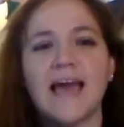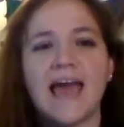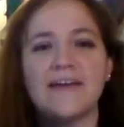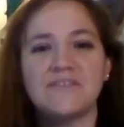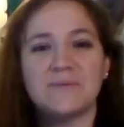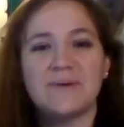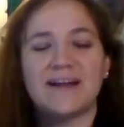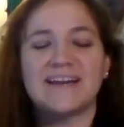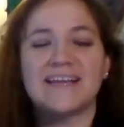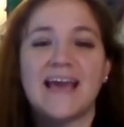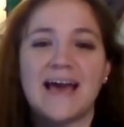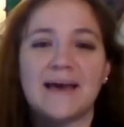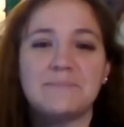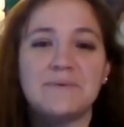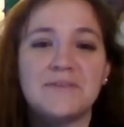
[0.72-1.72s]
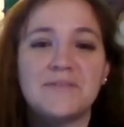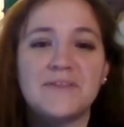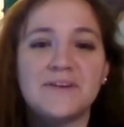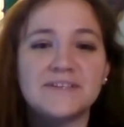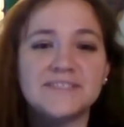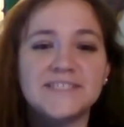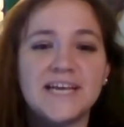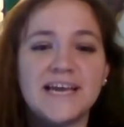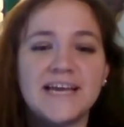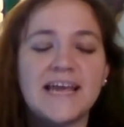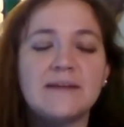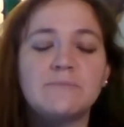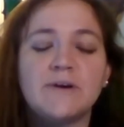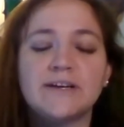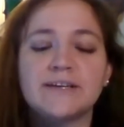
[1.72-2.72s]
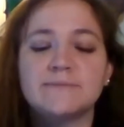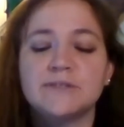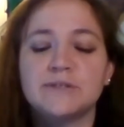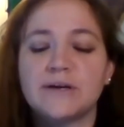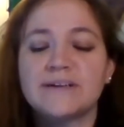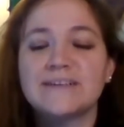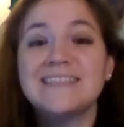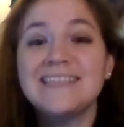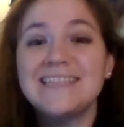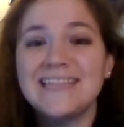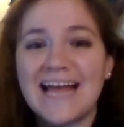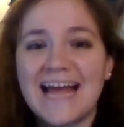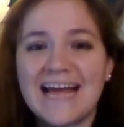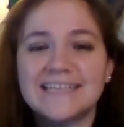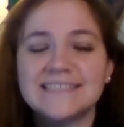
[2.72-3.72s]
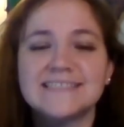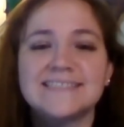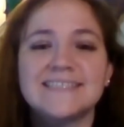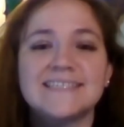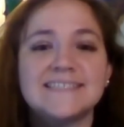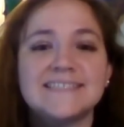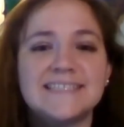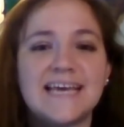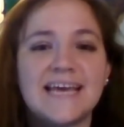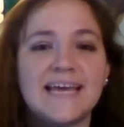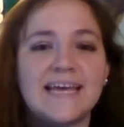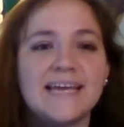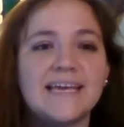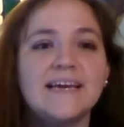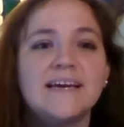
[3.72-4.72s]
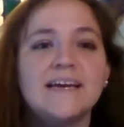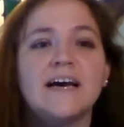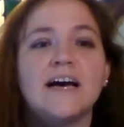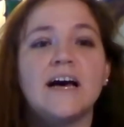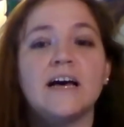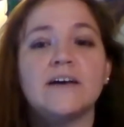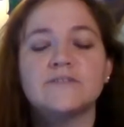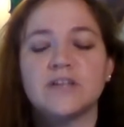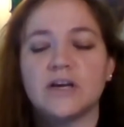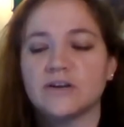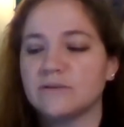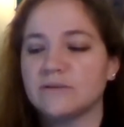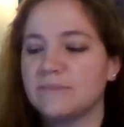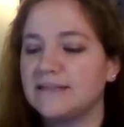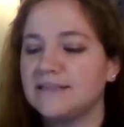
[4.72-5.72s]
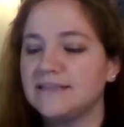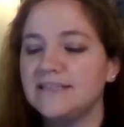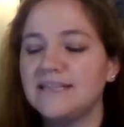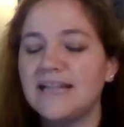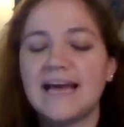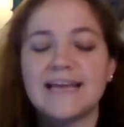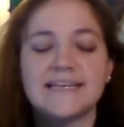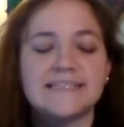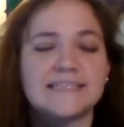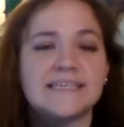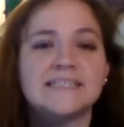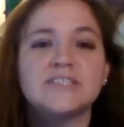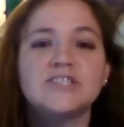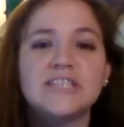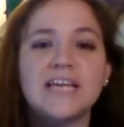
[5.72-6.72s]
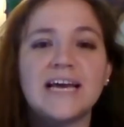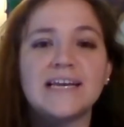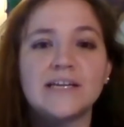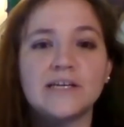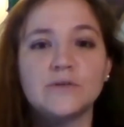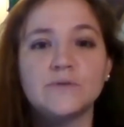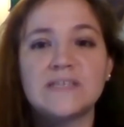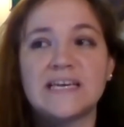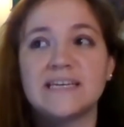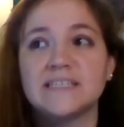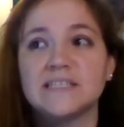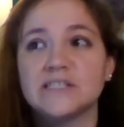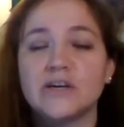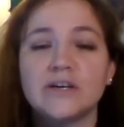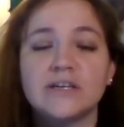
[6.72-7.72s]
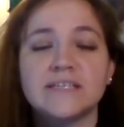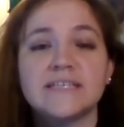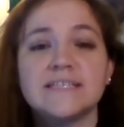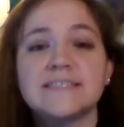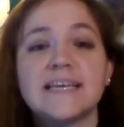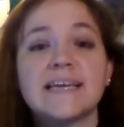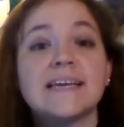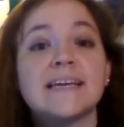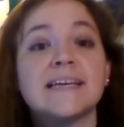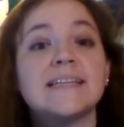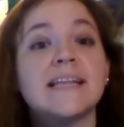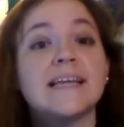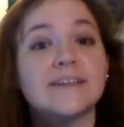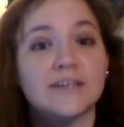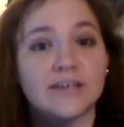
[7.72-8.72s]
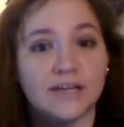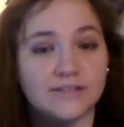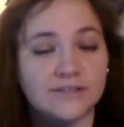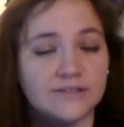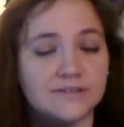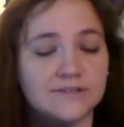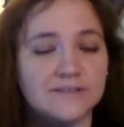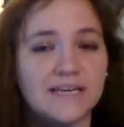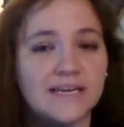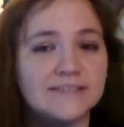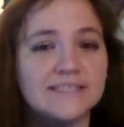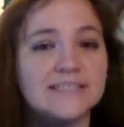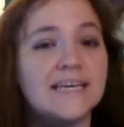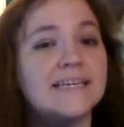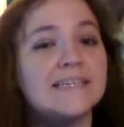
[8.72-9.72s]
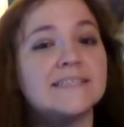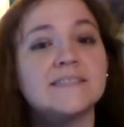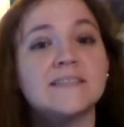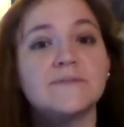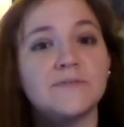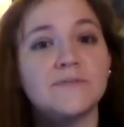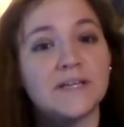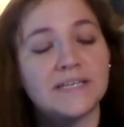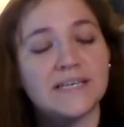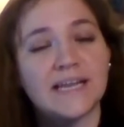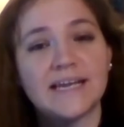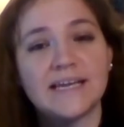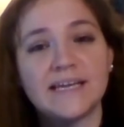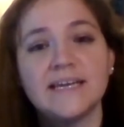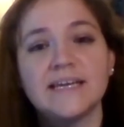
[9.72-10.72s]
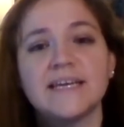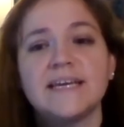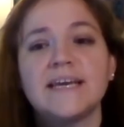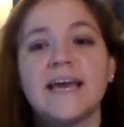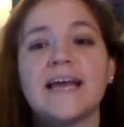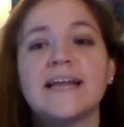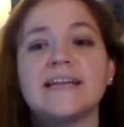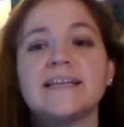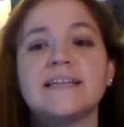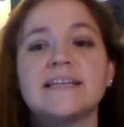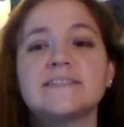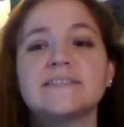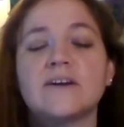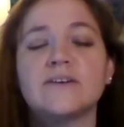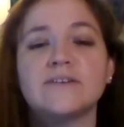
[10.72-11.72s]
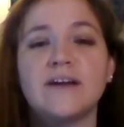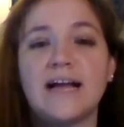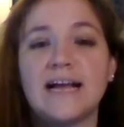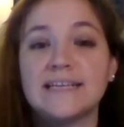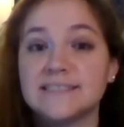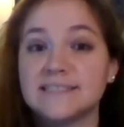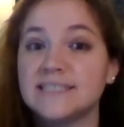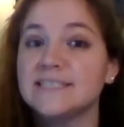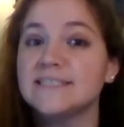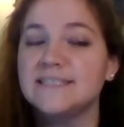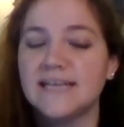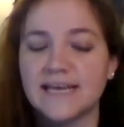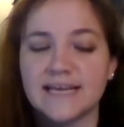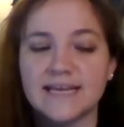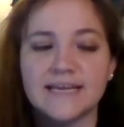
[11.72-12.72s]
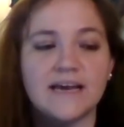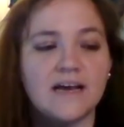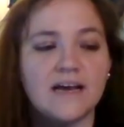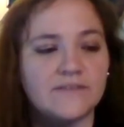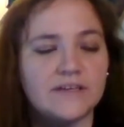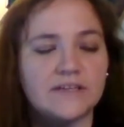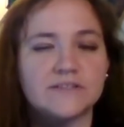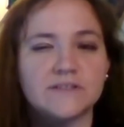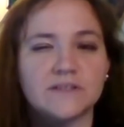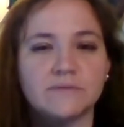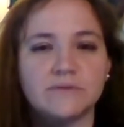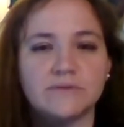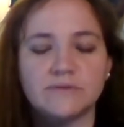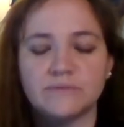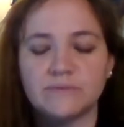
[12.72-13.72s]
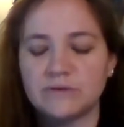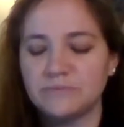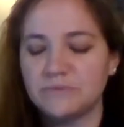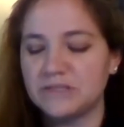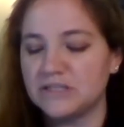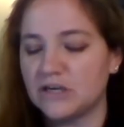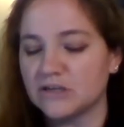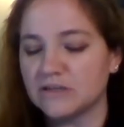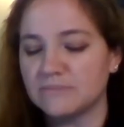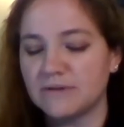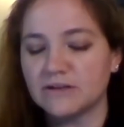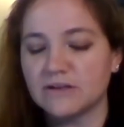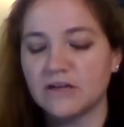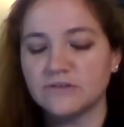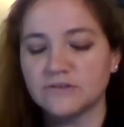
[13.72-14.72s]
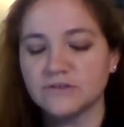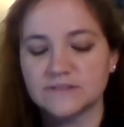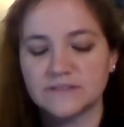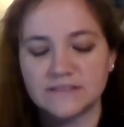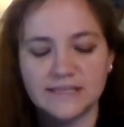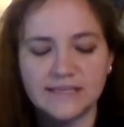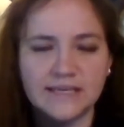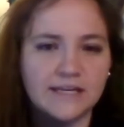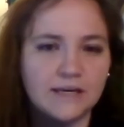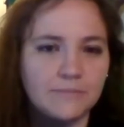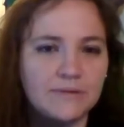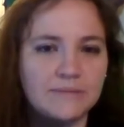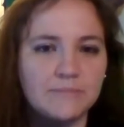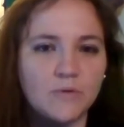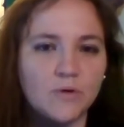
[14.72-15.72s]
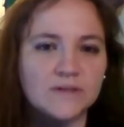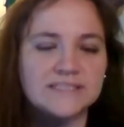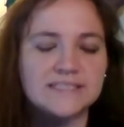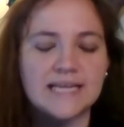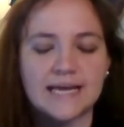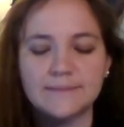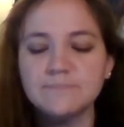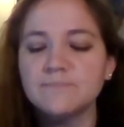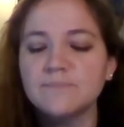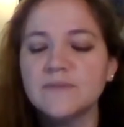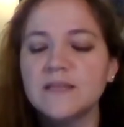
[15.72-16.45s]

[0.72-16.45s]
Hey everybody, happy Thursday and welcome to our last day of talking about light and shadows and darkness and colors. Now today is the fun day and it is our last day of it. So we'll be talking about colors a little bit more today.